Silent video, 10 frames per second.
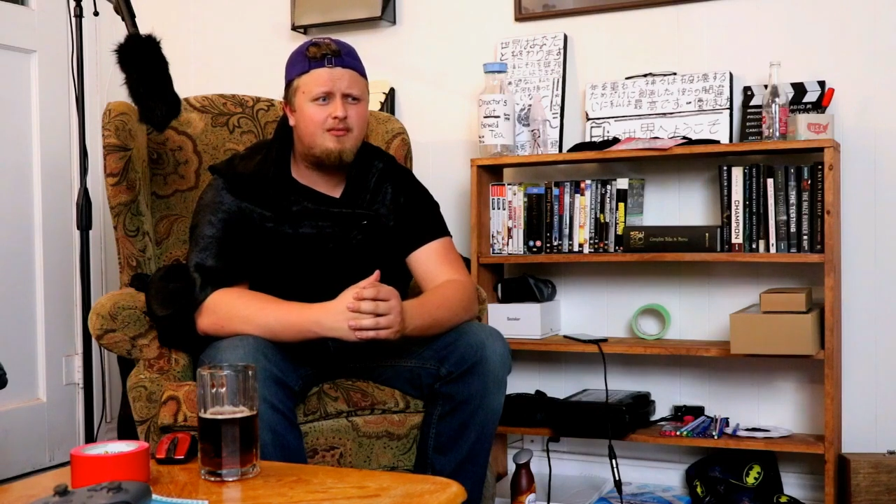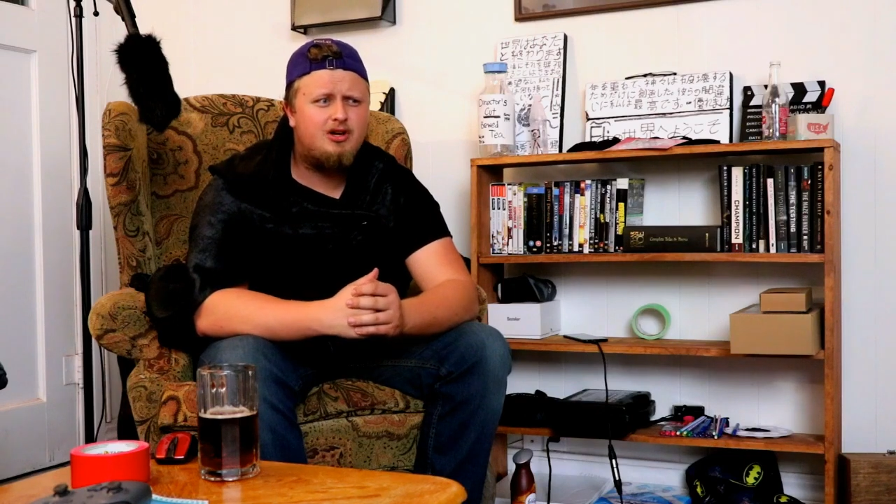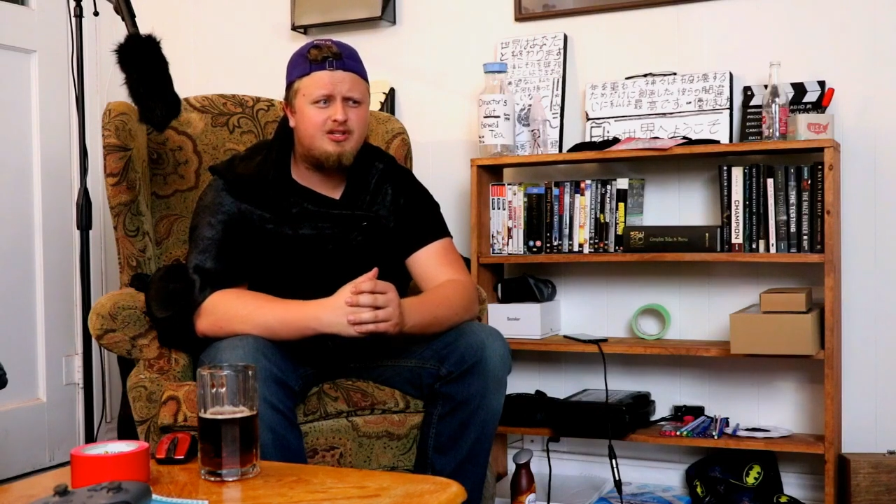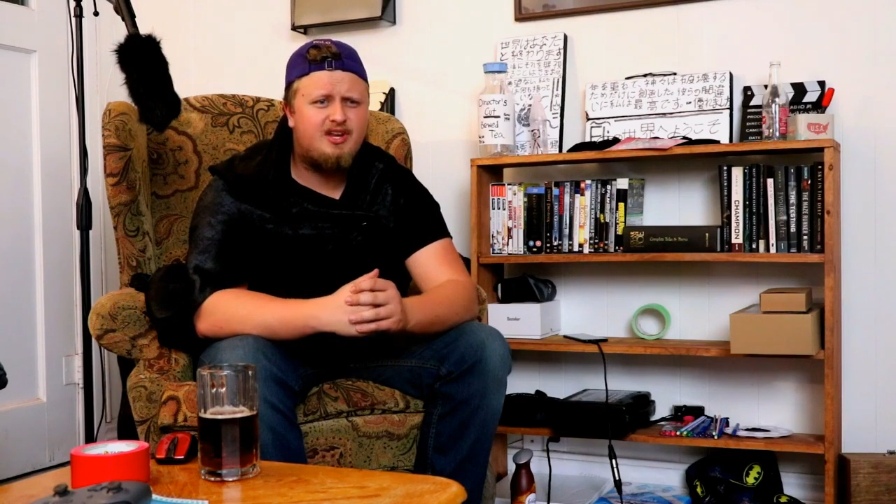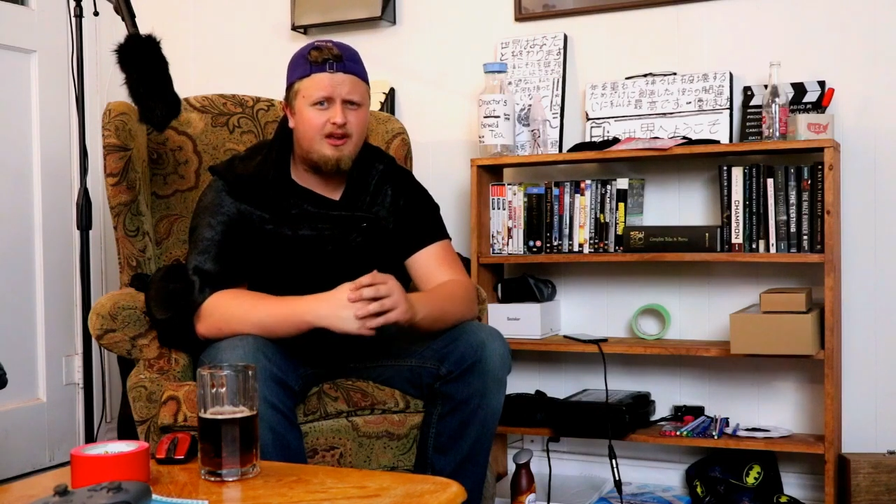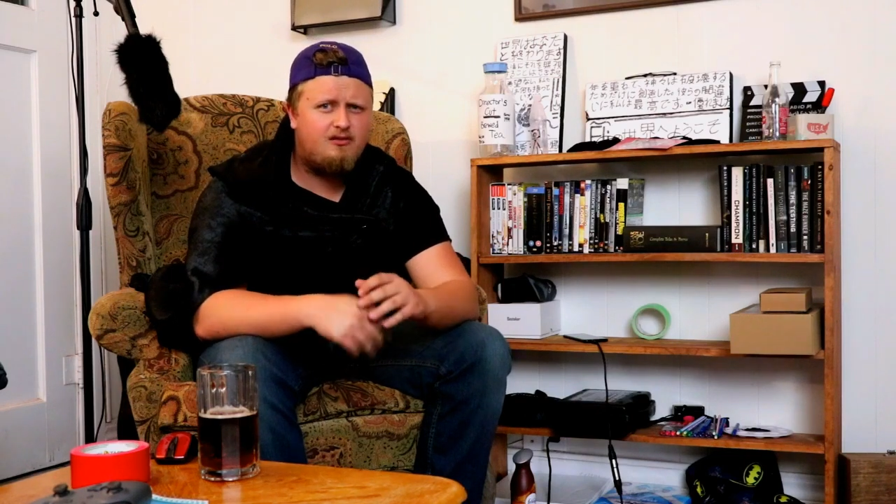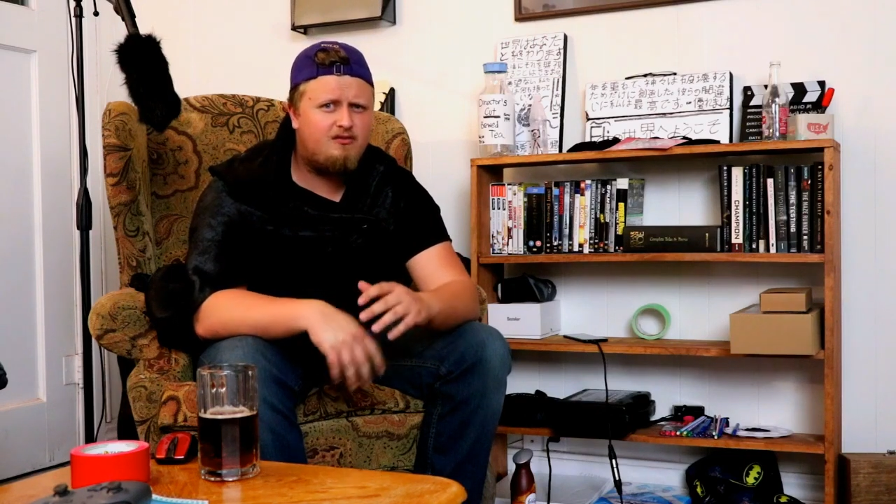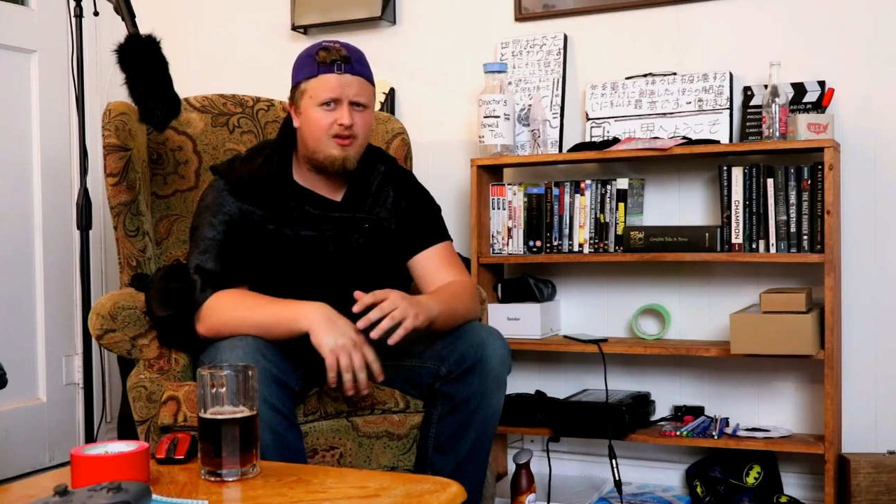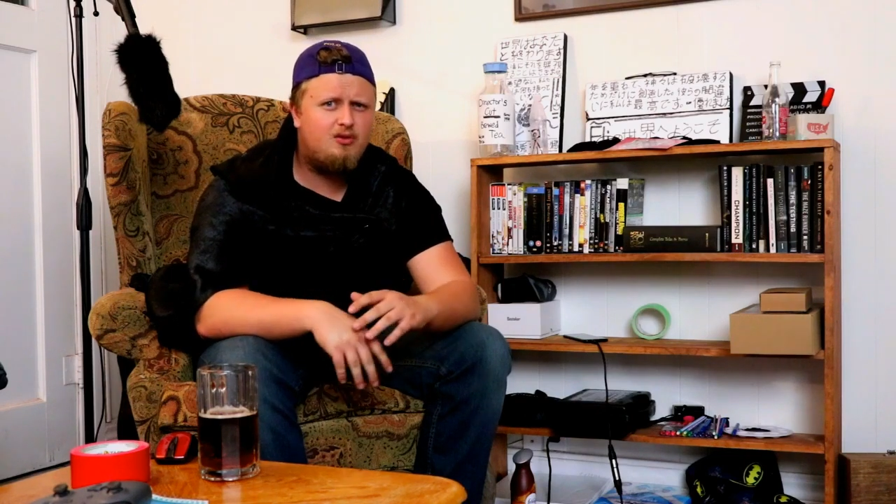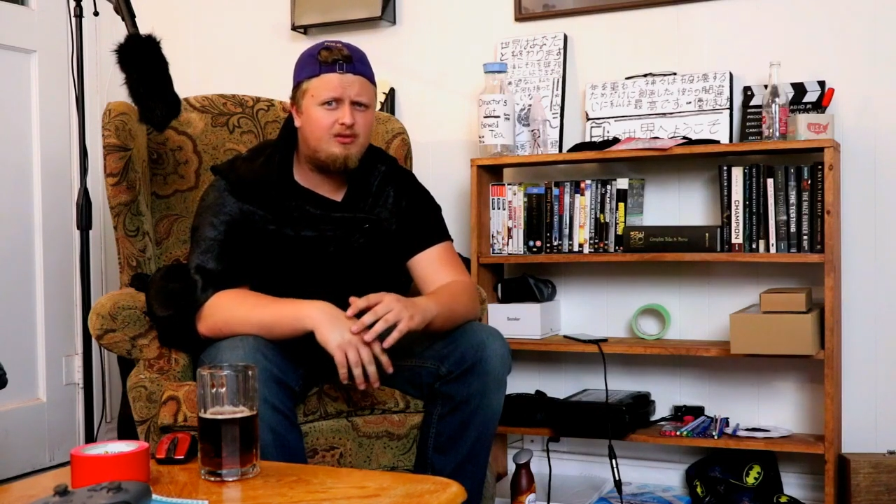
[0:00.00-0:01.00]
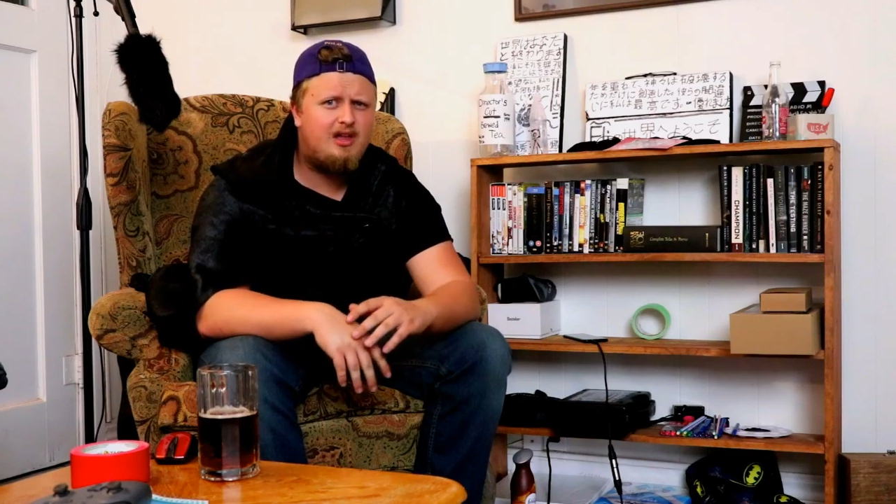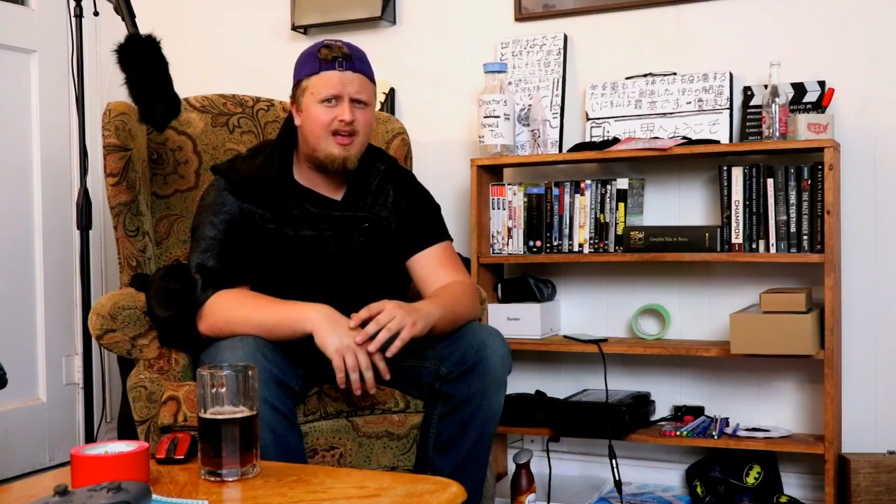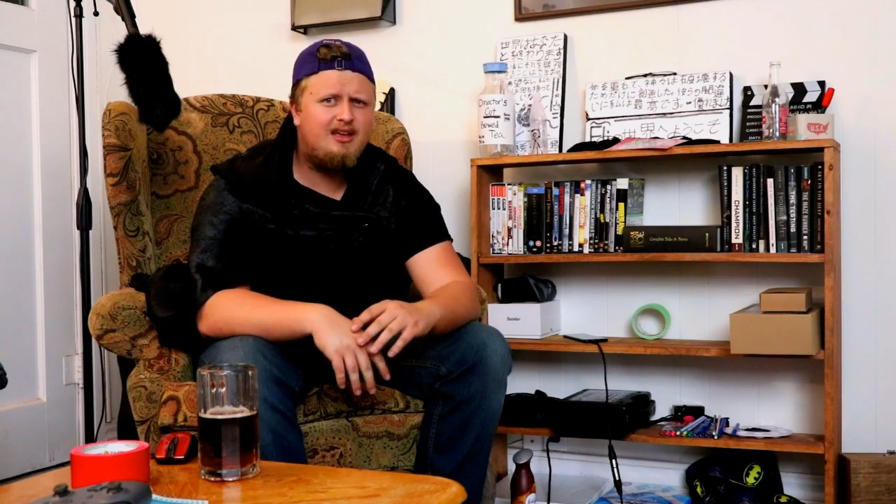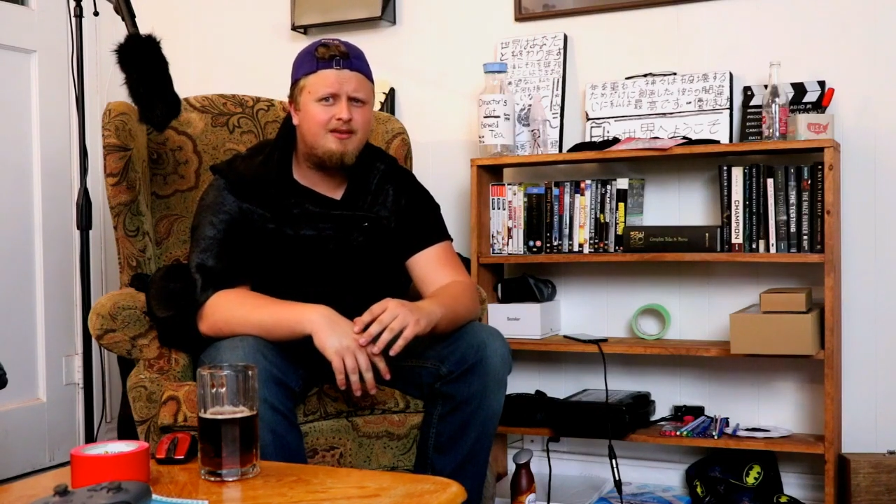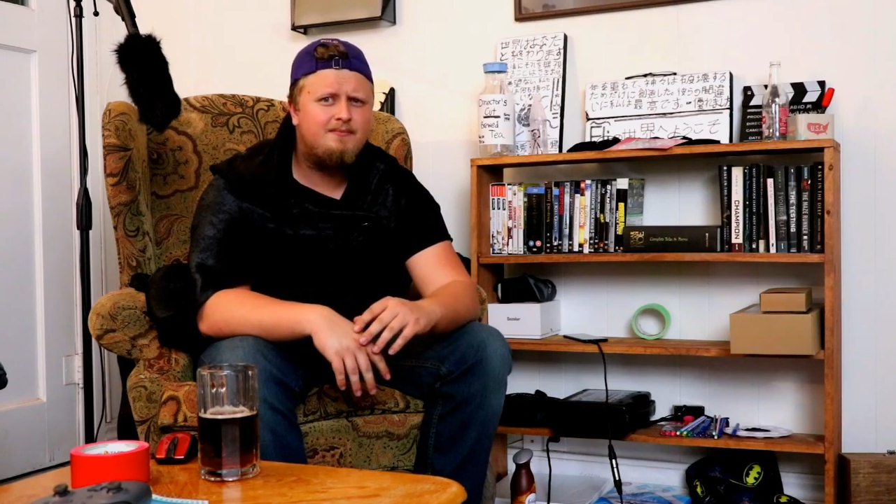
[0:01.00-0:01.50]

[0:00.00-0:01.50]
much interview like.